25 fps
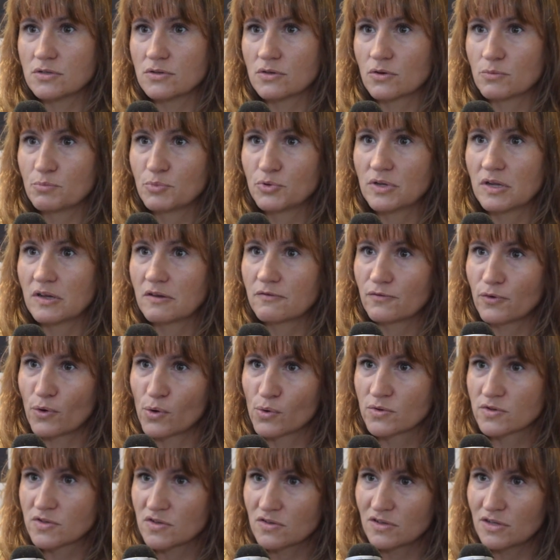you know putting
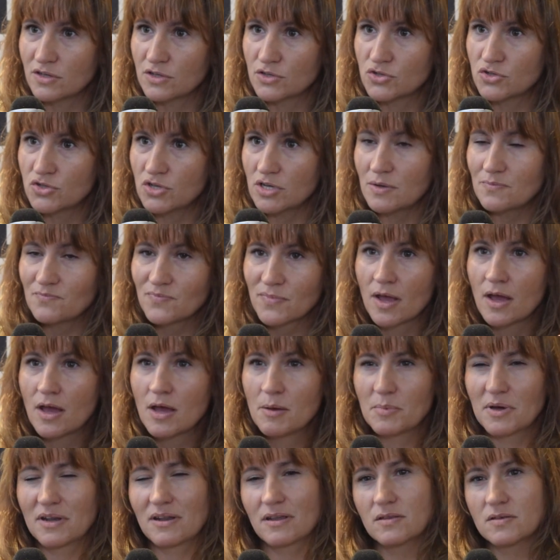focus on ESG,
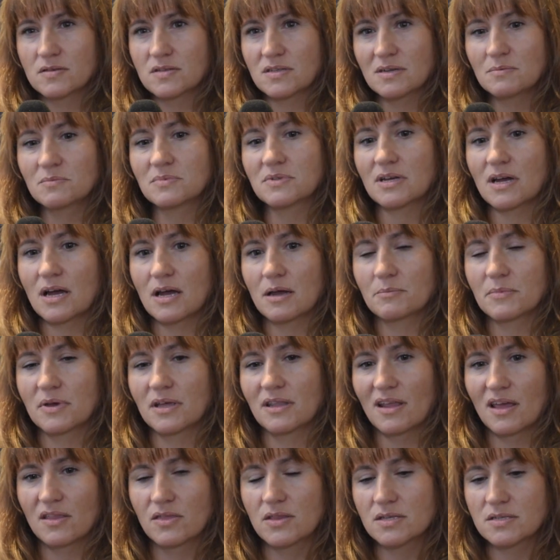but at the same time,
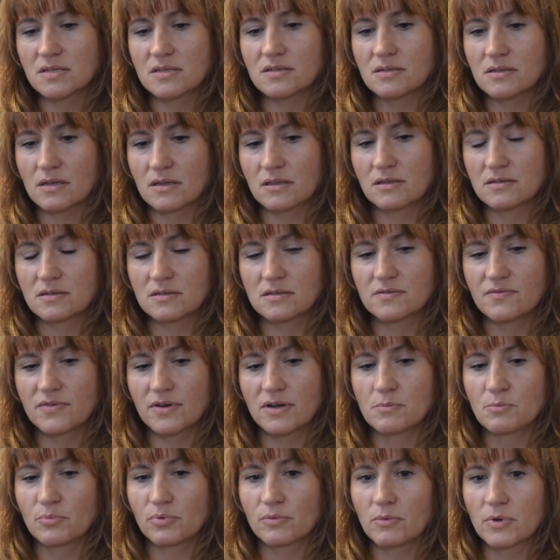and, and this is uh, this is a
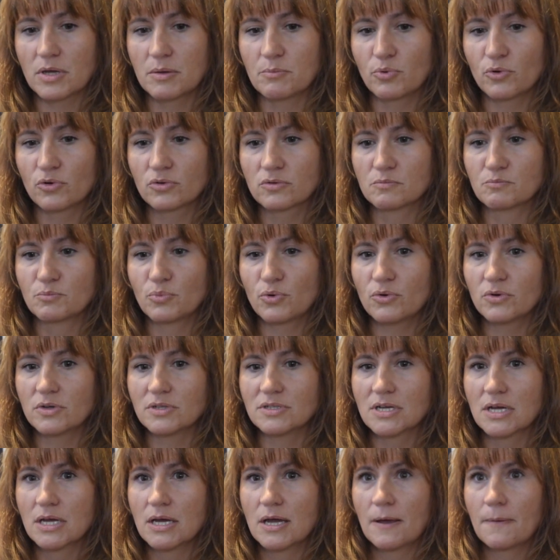very imp important
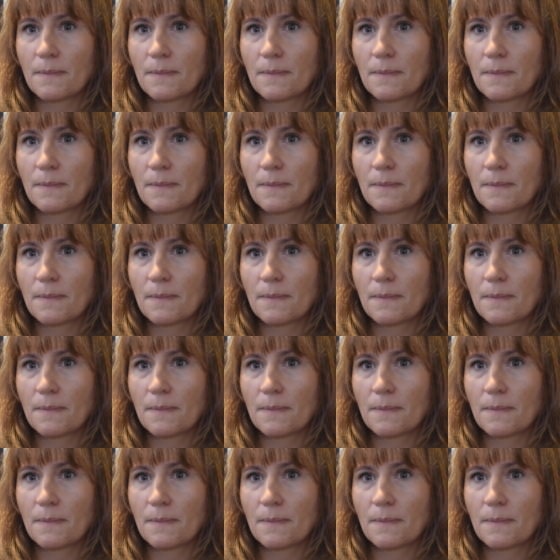point,